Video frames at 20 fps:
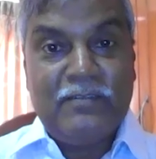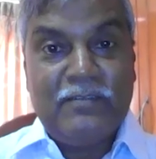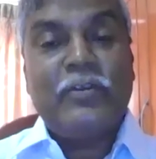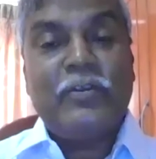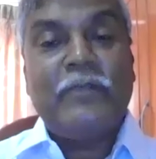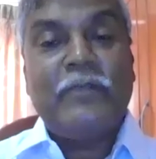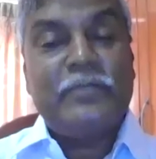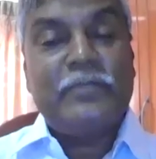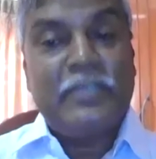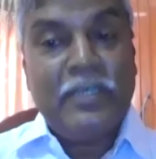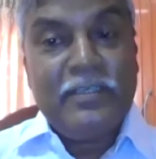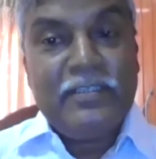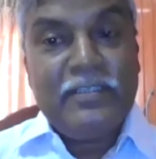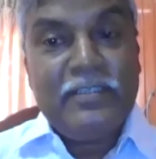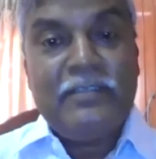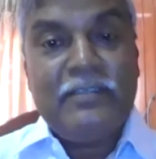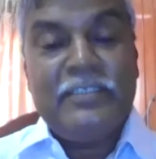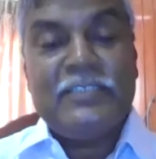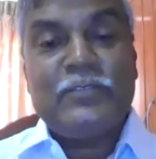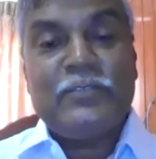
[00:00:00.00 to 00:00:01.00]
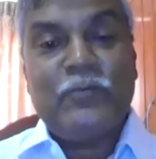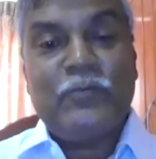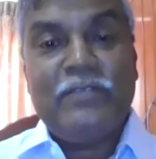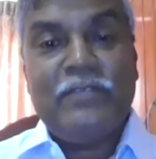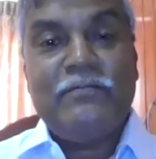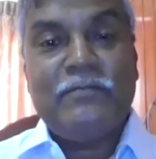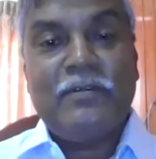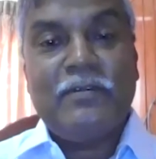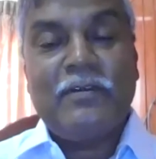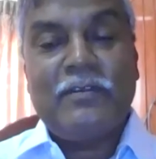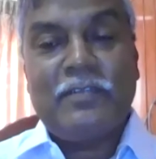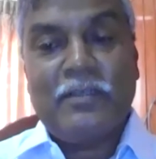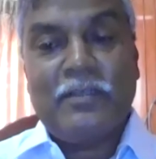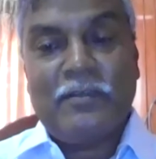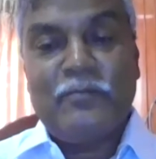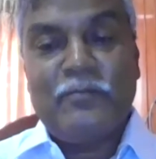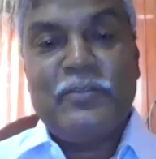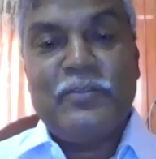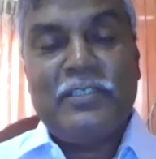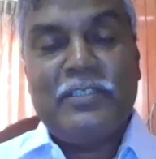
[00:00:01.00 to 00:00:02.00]
what we have done in this one, uh, the
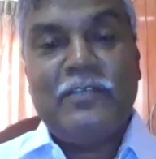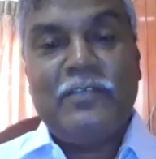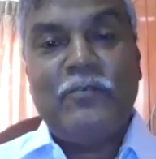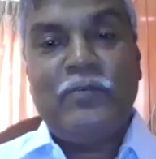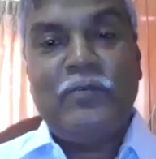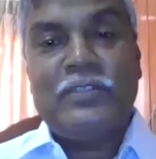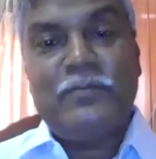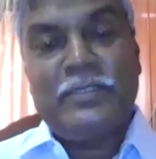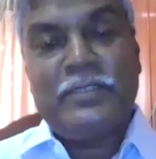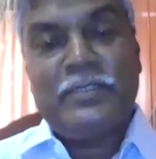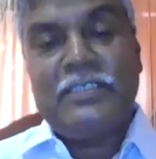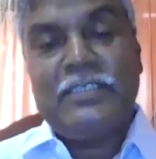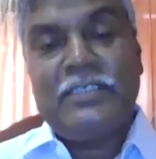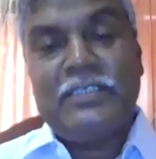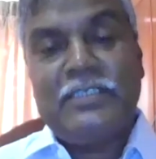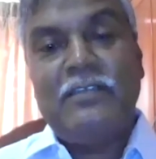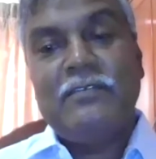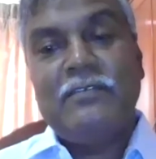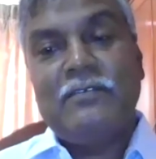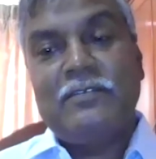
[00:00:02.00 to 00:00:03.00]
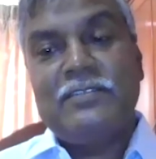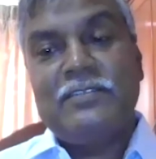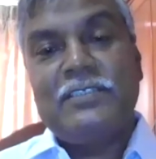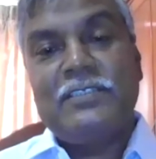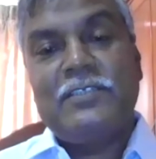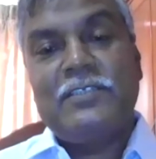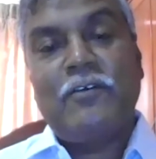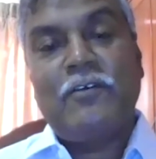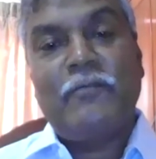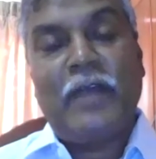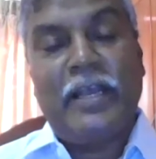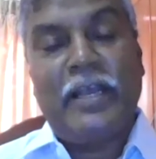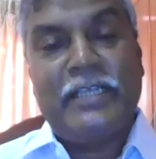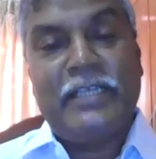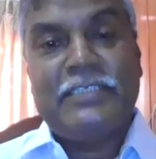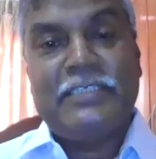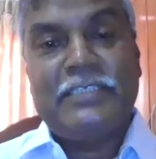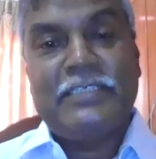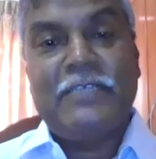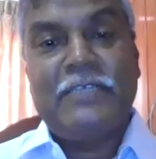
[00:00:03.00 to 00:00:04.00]
committee was basically consisting of
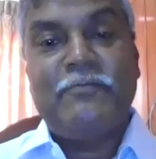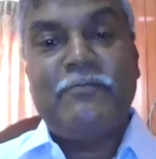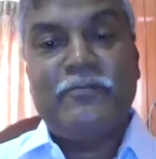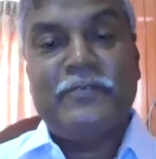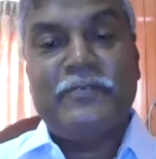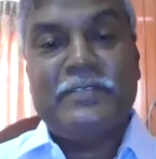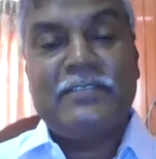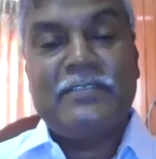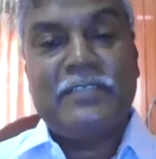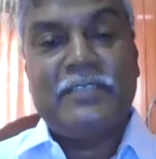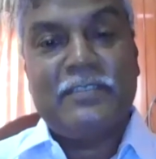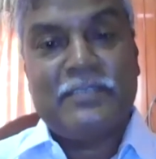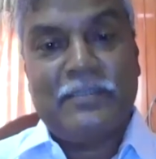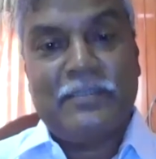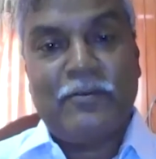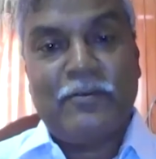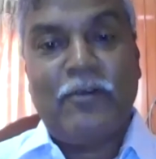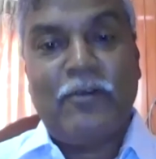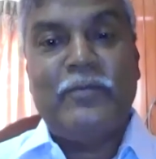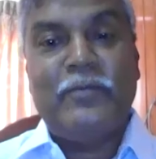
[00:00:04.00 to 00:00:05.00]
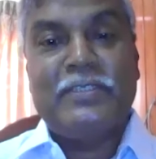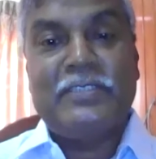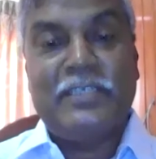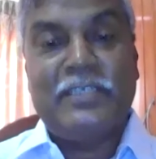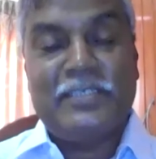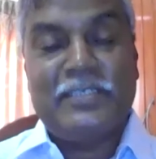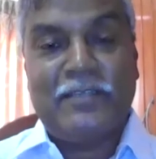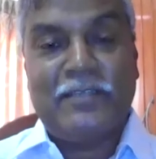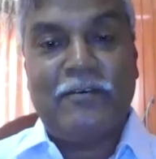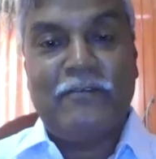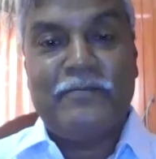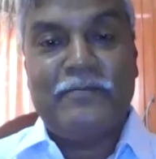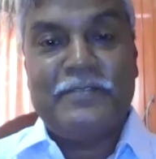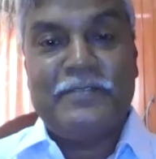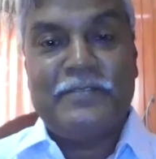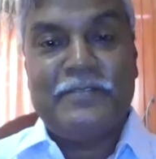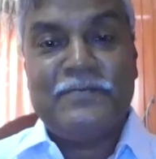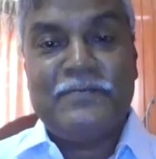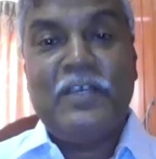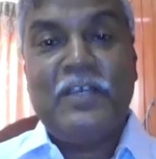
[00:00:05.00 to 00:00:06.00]
ISI professors and some government statistical
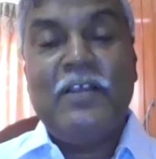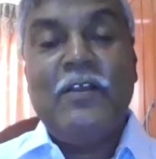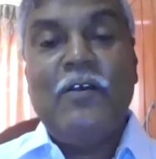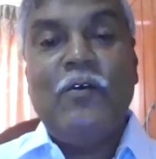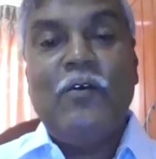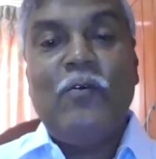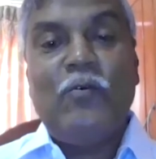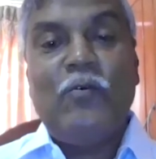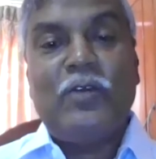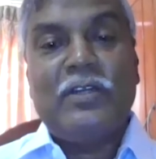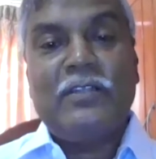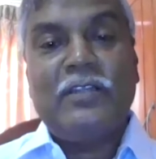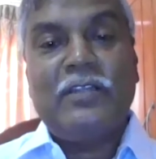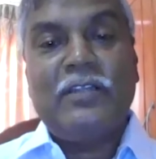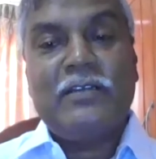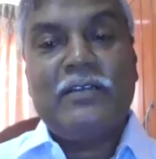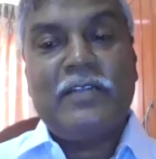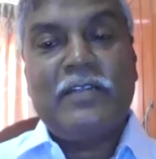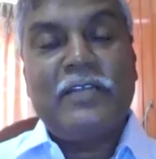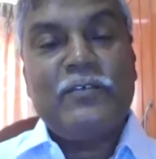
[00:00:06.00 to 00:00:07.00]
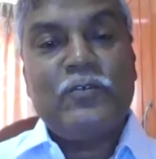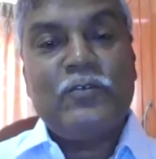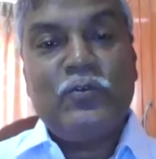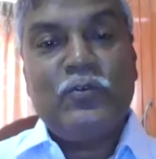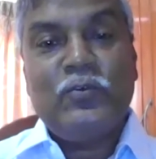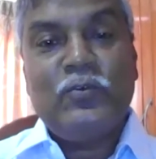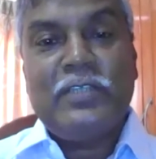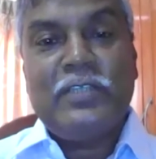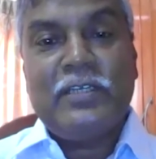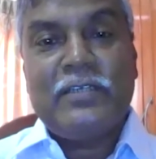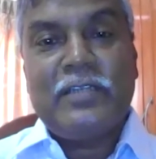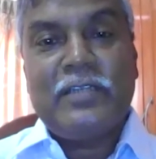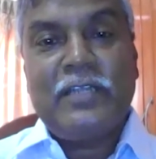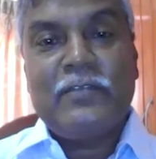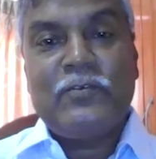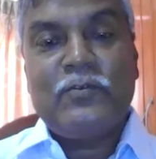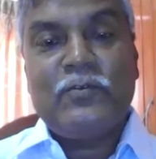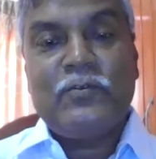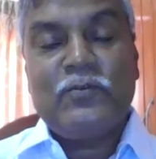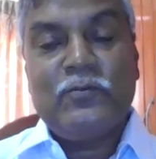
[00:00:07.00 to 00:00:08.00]
officers. What they are trying to do, they are
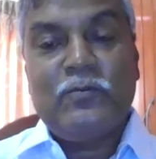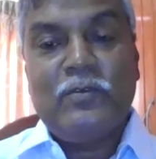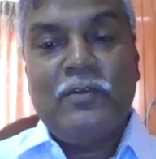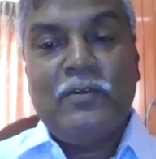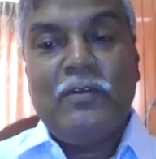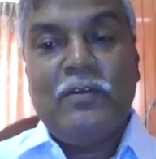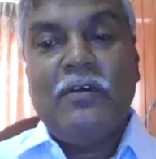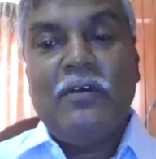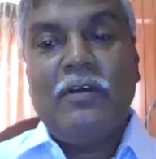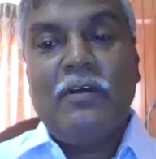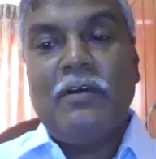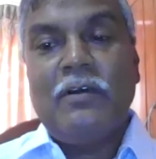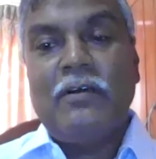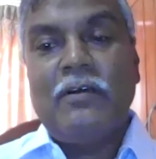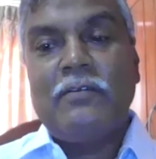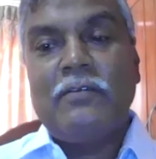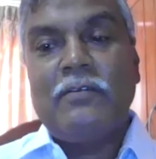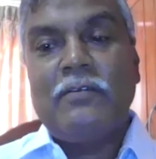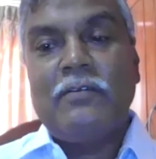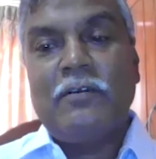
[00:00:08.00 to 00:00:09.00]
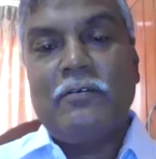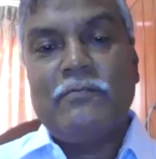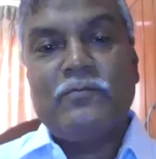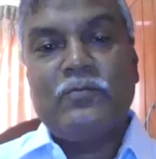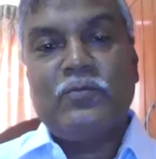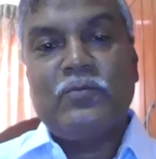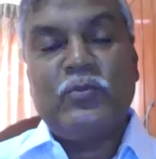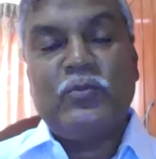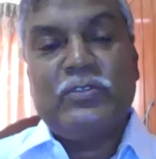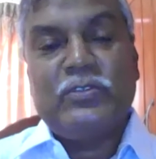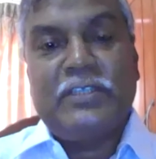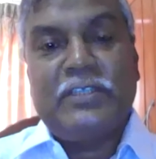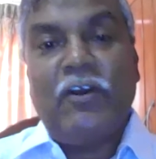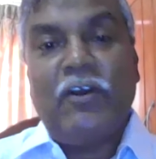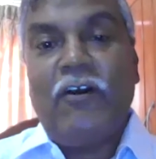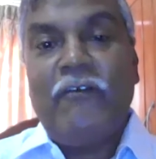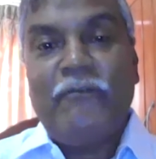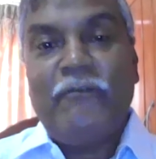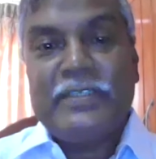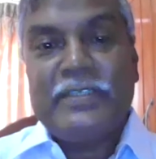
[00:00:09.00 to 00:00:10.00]
trying to, uh, you know, we say
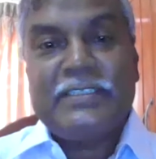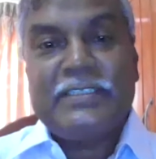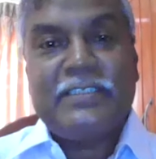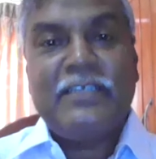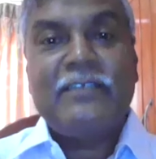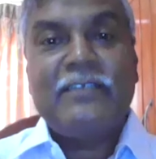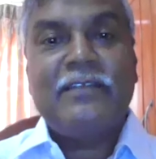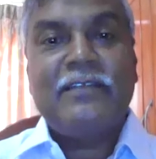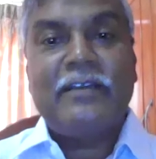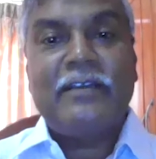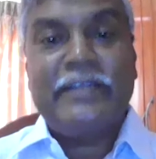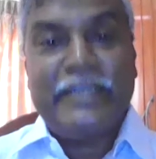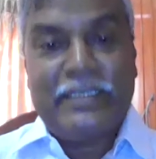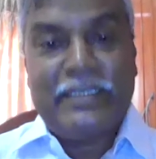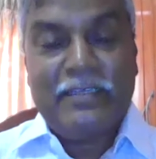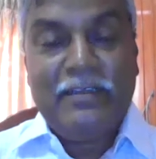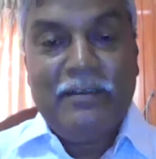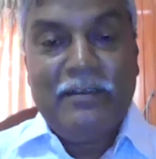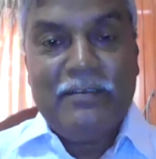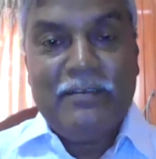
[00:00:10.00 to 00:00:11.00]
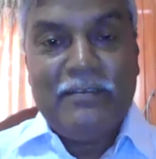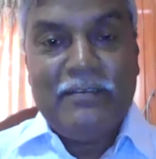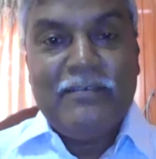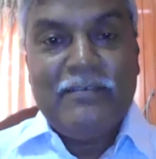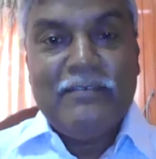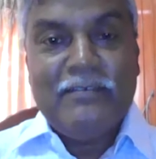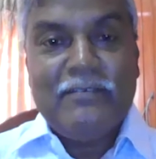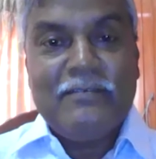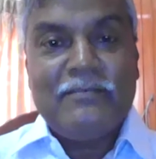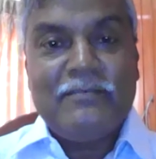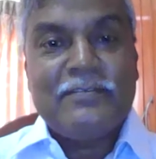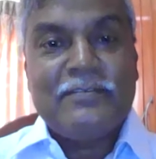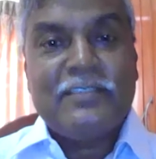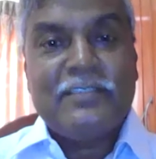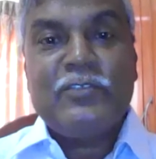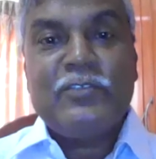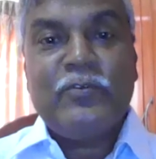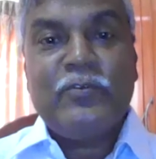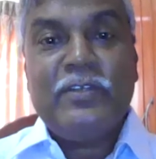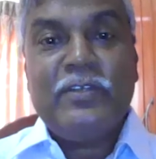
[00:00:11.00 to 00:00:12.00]
obfuscate the data in
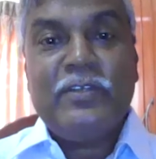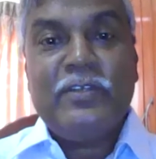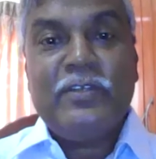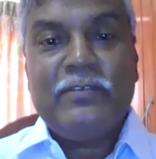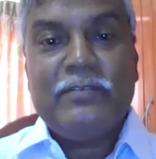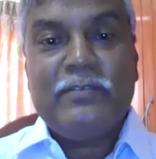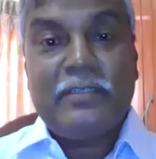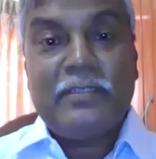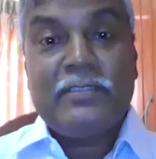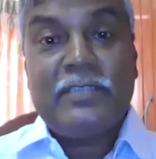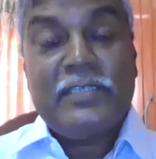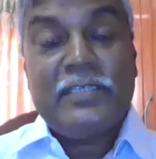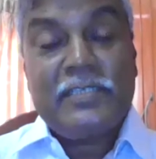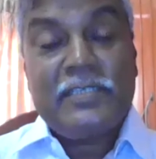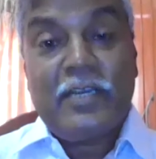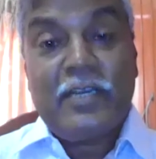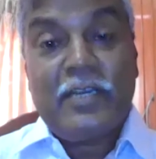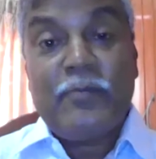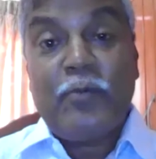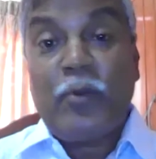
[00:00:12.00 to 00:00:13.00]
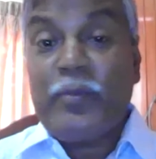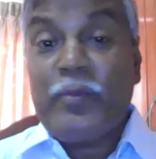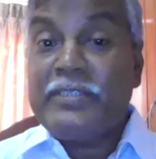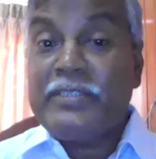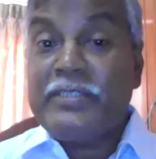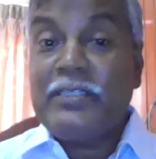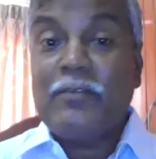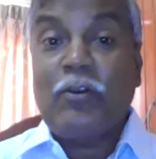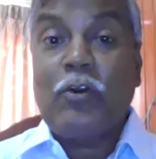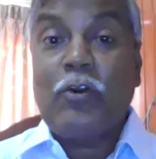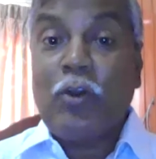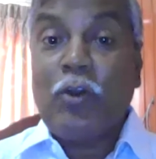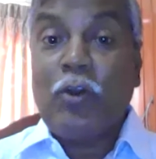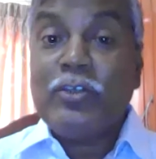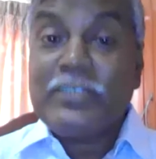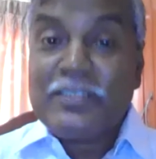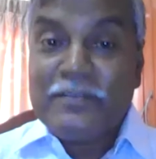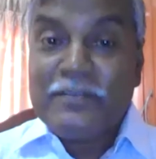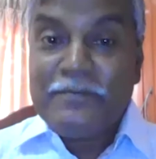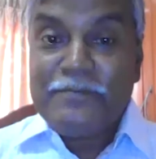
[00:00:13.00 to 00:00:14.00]
such a way that the statistical properties are not
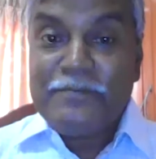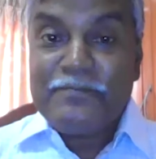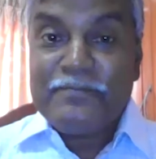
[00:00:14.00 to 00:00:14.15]
lost.